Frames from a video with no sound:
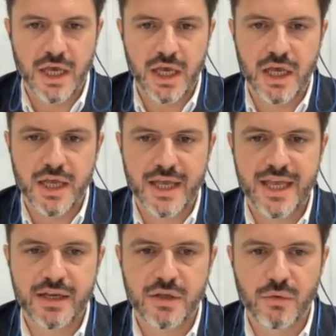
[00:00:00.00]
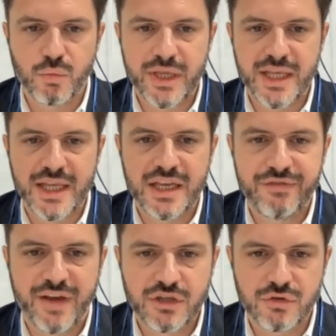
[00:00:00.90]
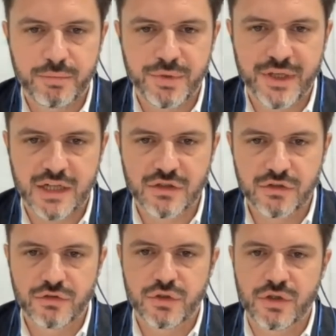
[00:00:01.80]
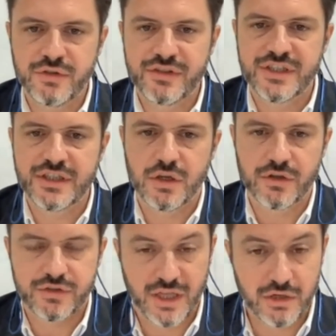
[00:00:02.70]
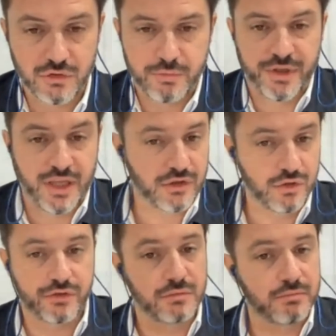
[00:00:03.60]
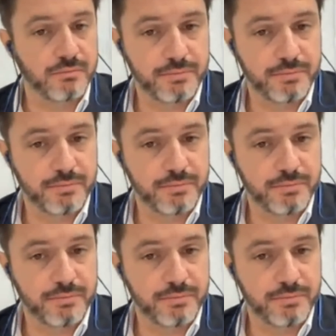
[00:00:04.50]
And we invite European actors to consider, European actors